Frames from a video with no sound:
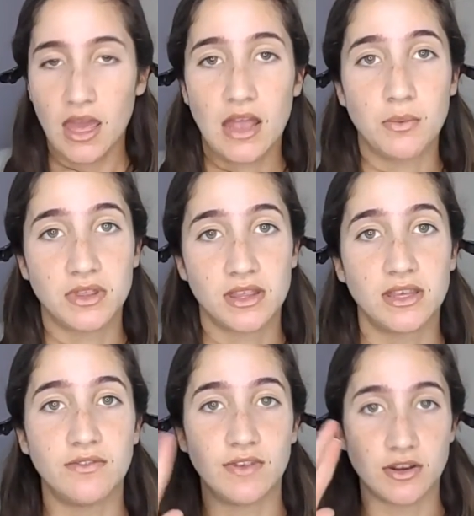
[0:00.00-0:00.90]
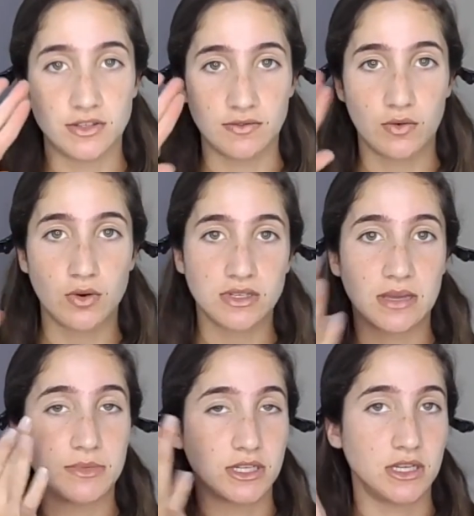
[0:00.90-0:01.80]
And with clean fingers, of course, I'm
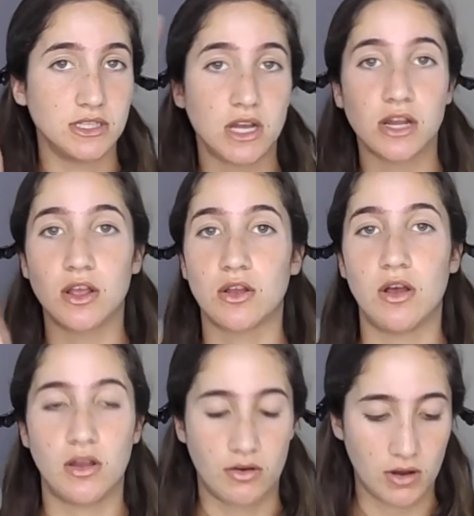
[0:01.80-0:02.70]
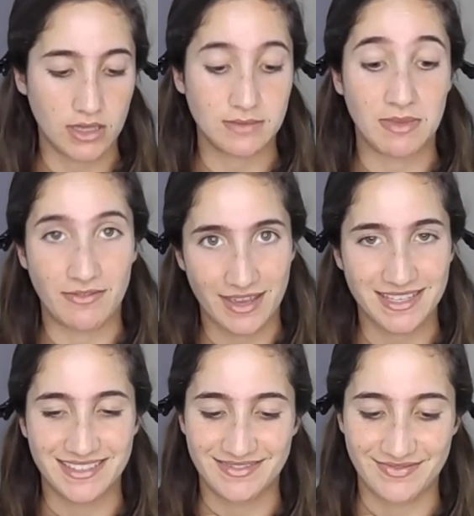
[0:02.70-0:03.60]
just going to dot it off all across my face.